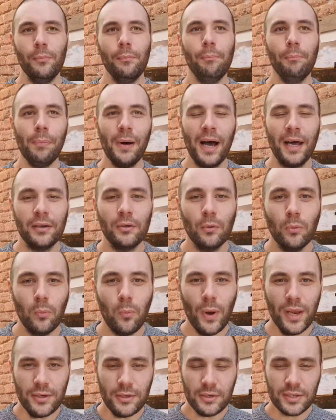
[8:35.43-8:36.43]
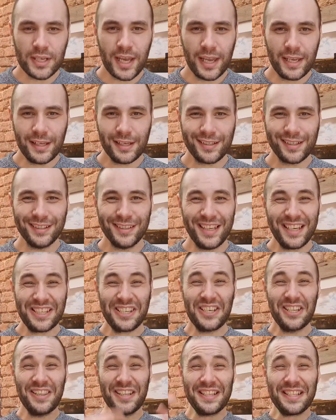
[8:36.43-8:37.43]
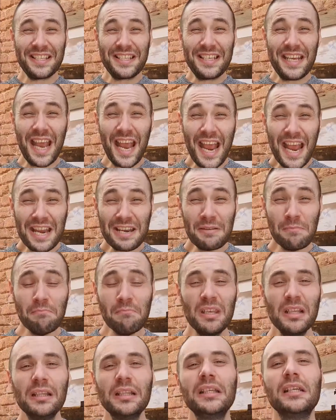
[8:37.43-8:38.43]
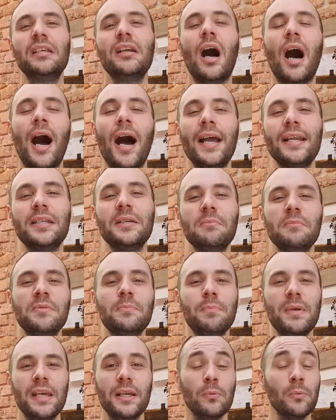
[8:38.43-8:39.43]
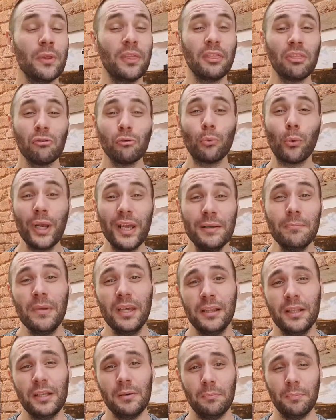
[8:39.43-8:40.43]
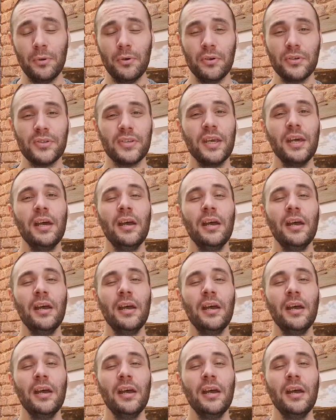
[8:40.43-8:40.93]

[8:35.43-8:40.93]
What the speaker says: but when you take a collection that's 10 million items big with 3 million books,